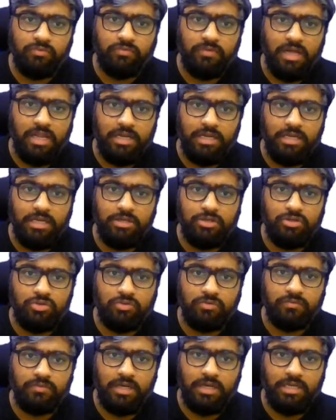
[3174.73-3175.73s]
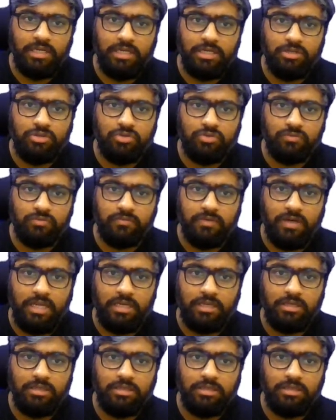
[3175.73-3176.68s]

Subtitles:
1 into 1 into 1,